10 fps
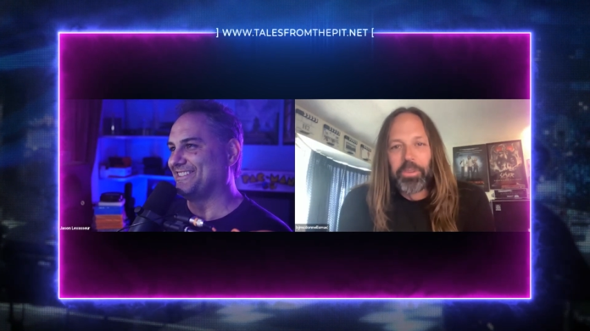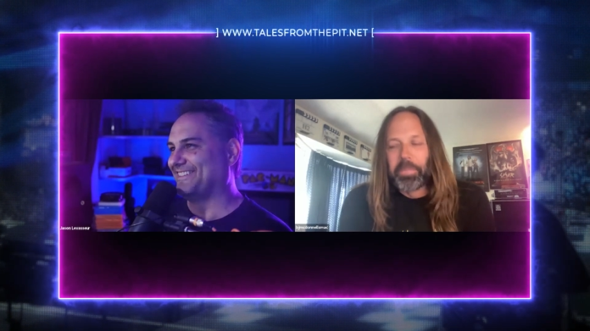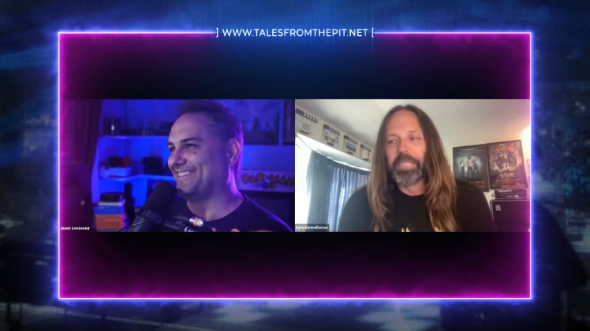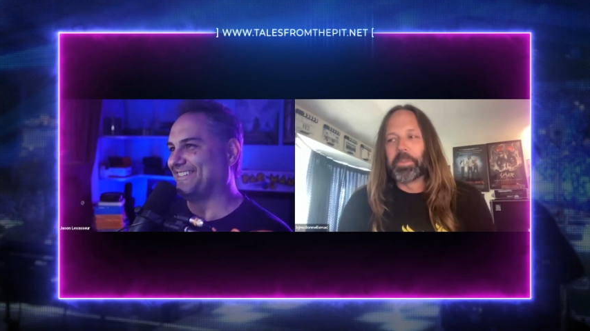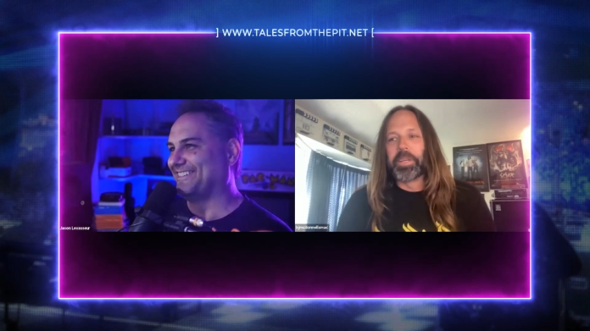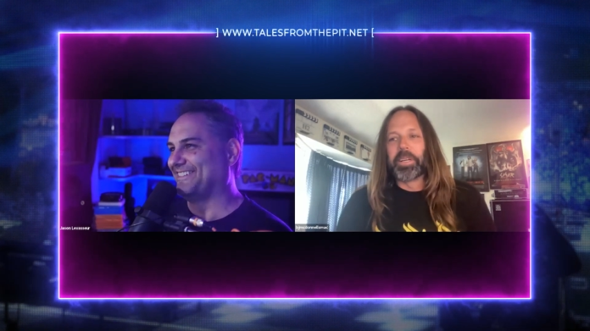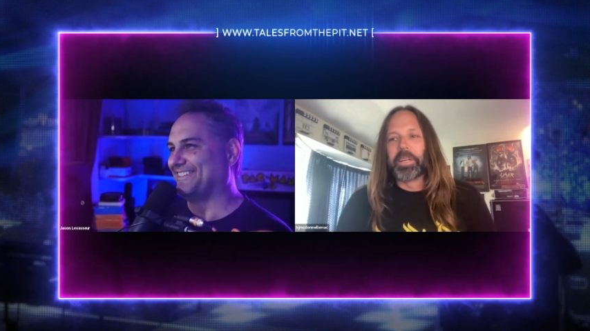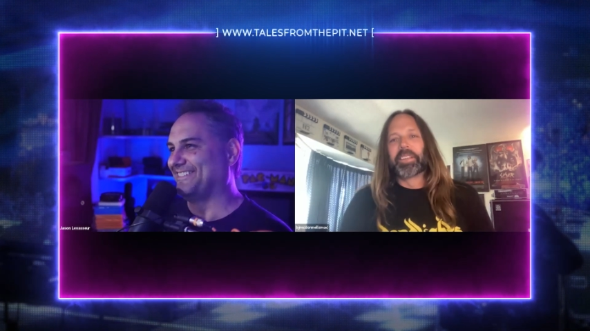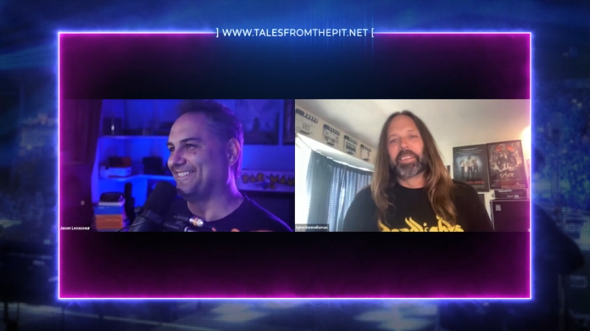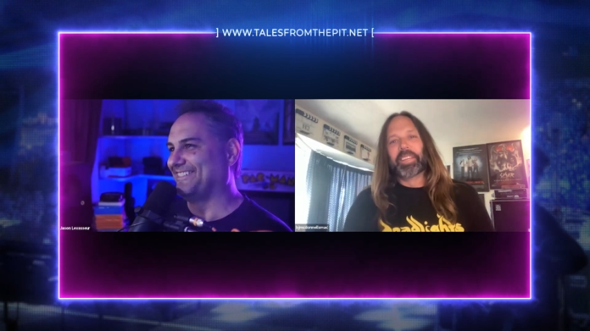Speaker 1: I was a bass
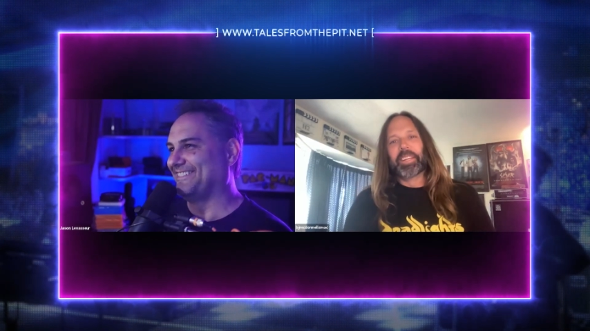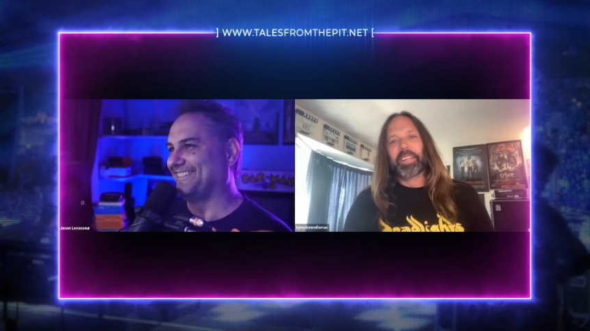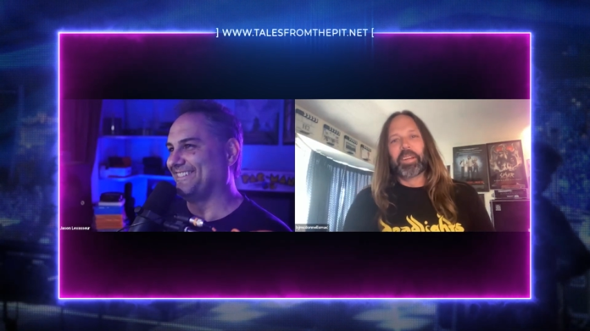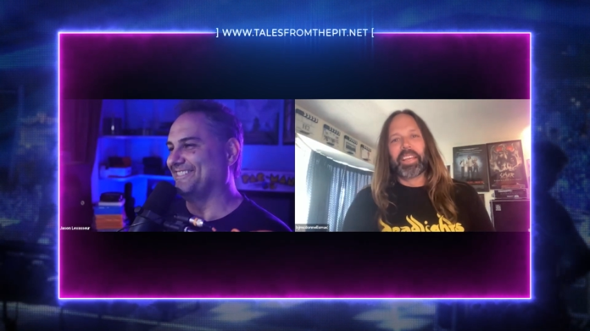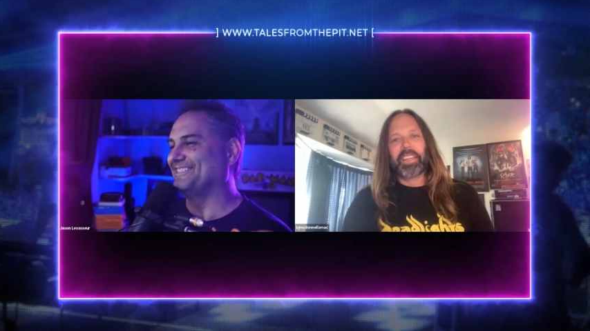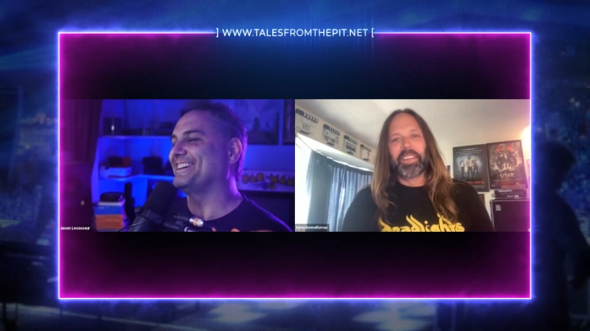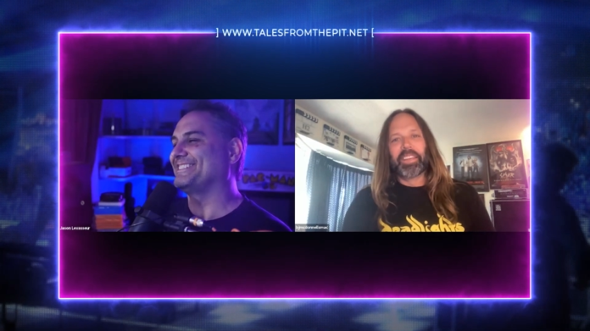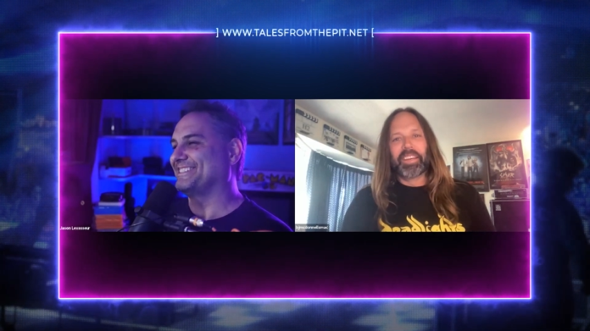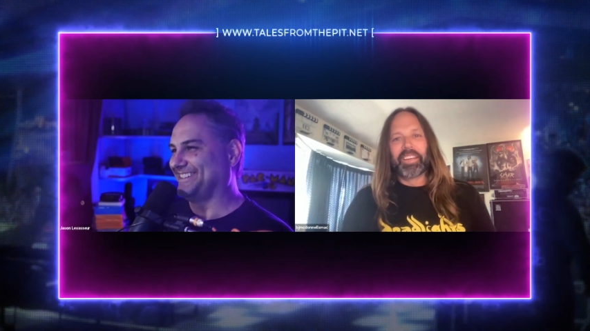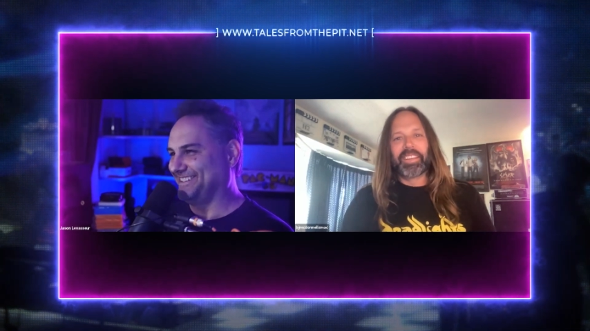player, you oh, know, nice.
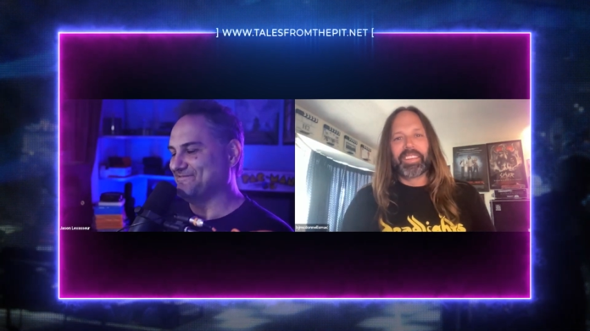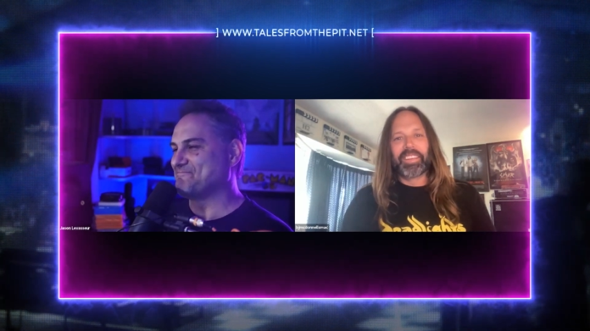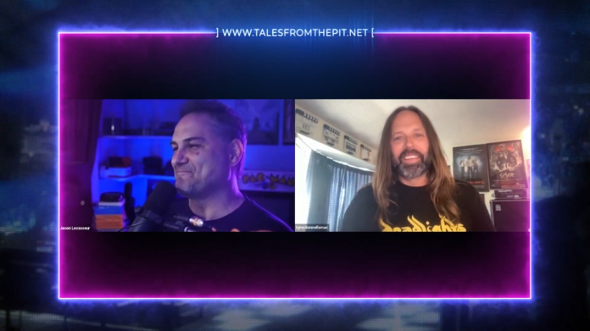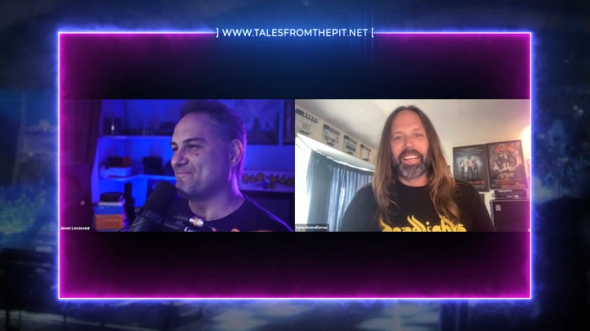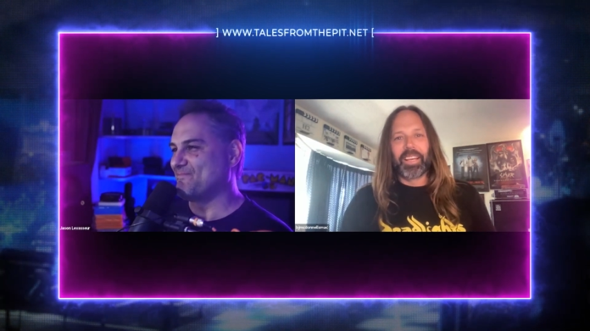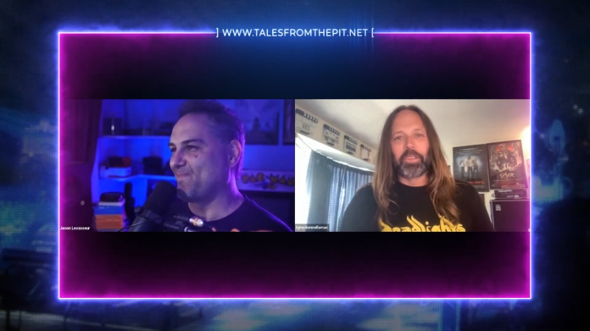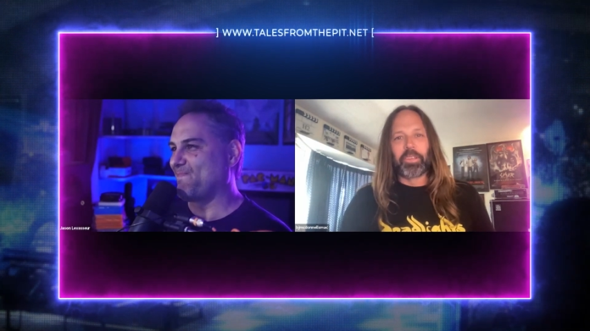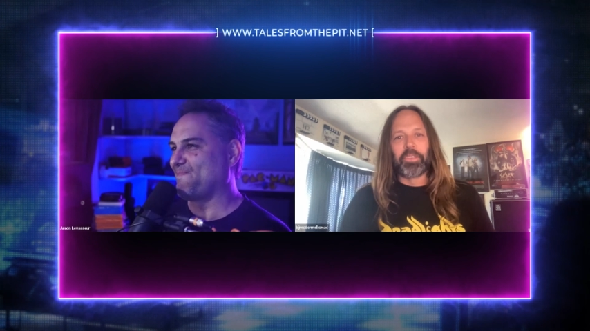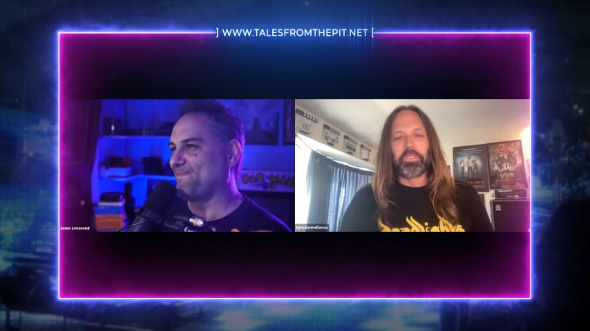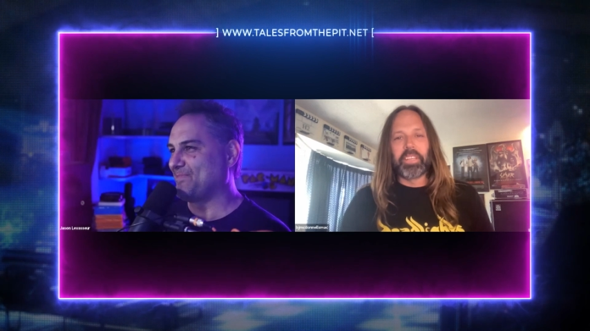and yep. uh,
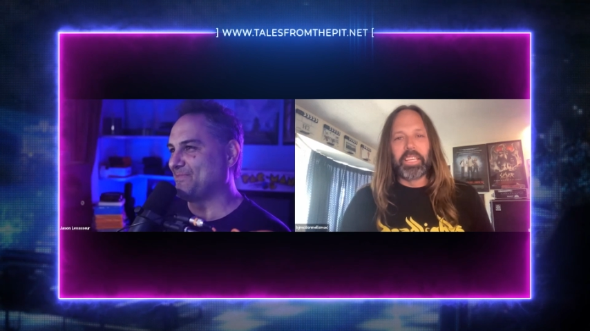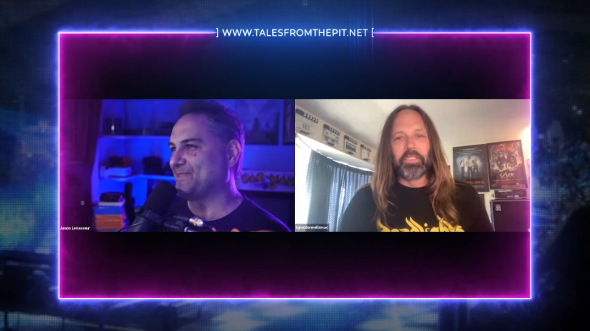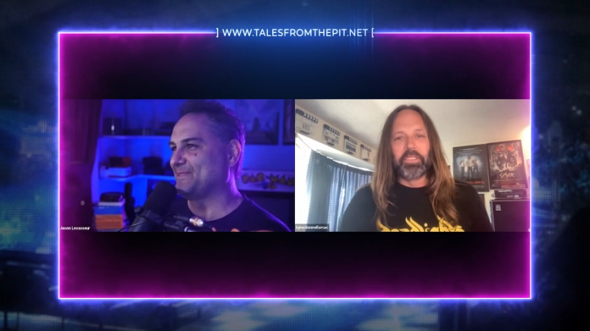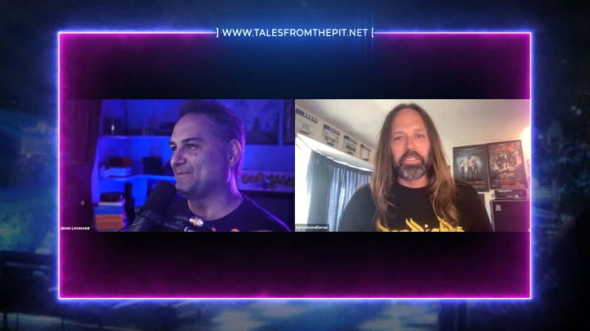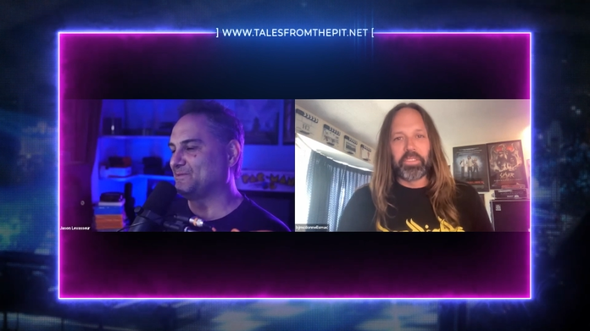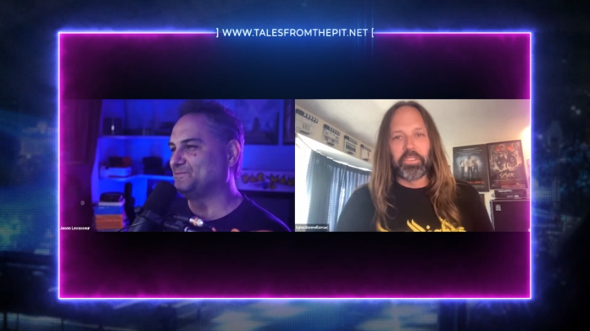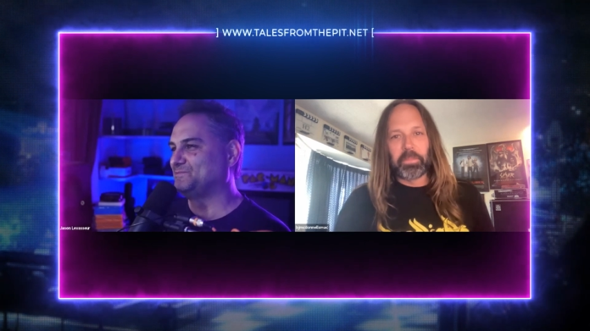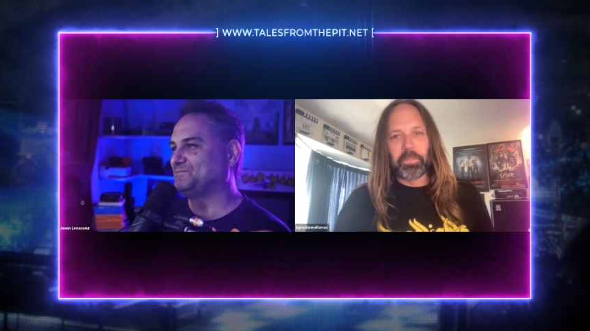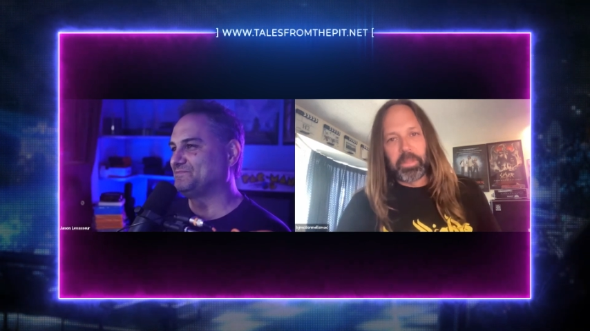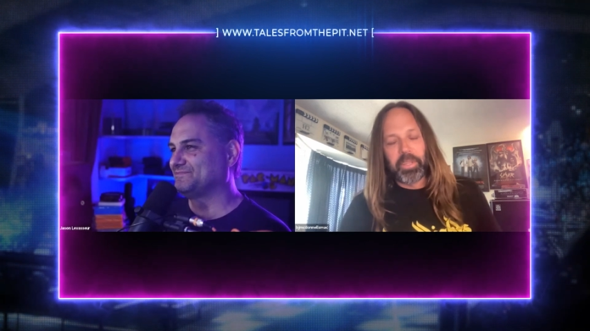yeah, because it was the
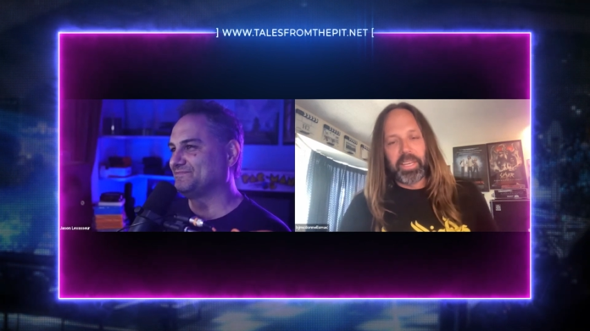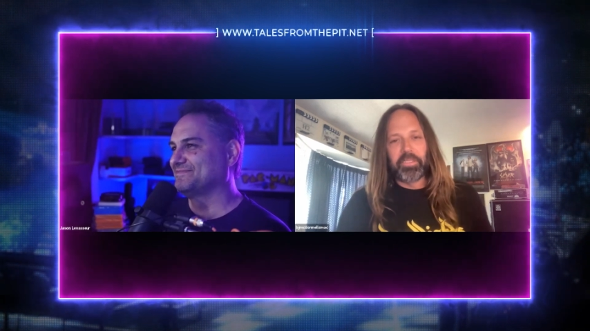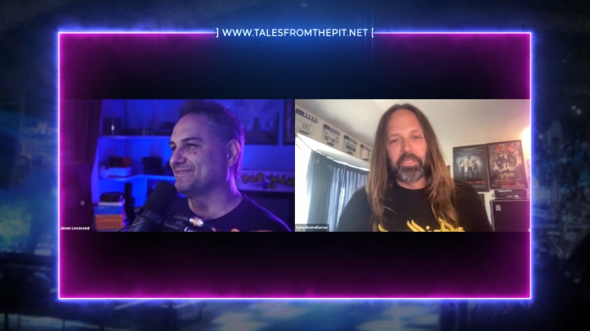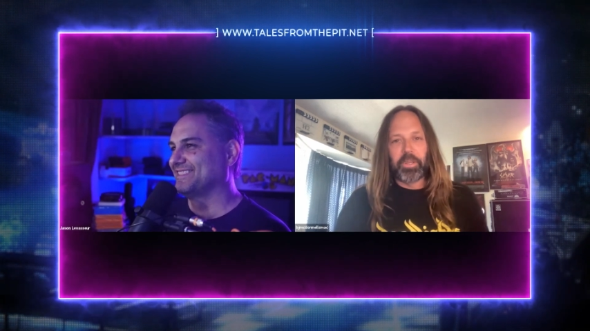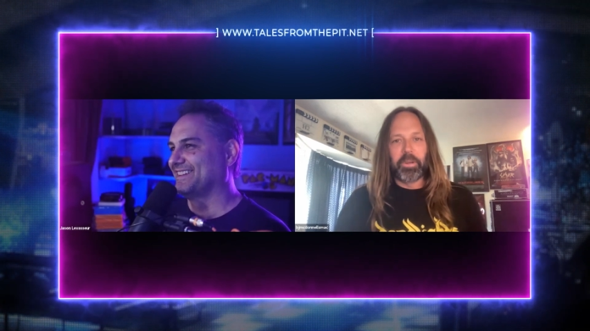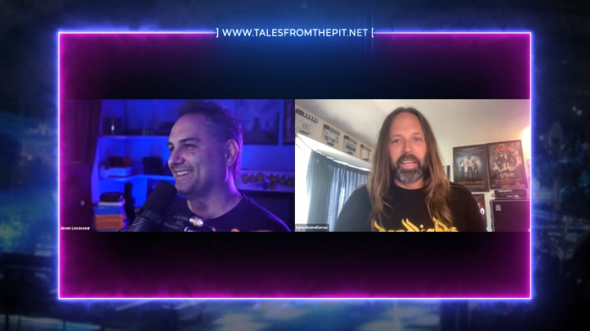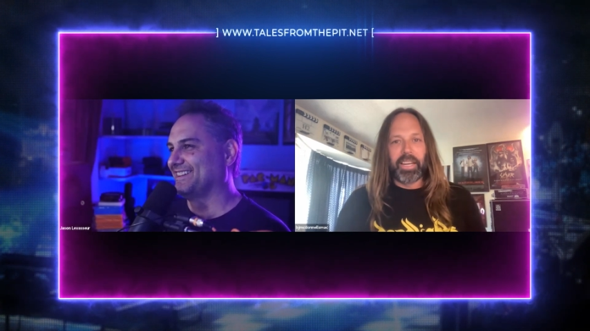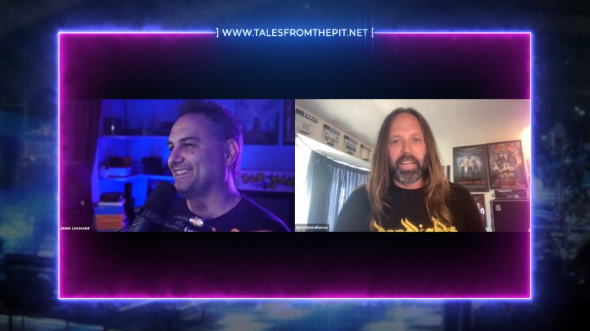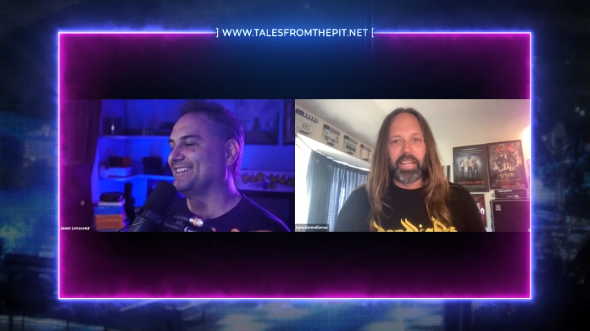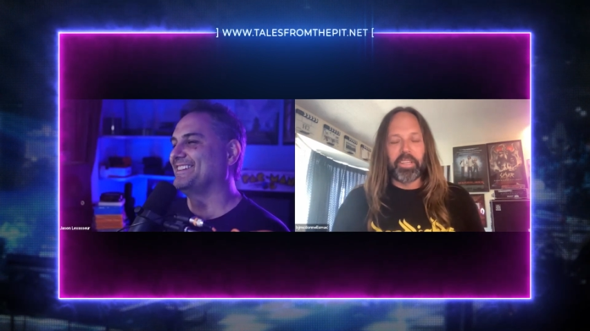easiest instrument to play.
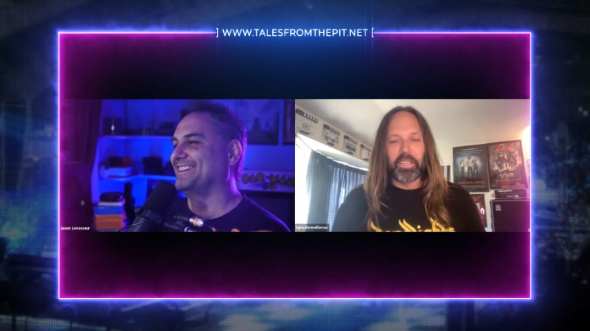So, and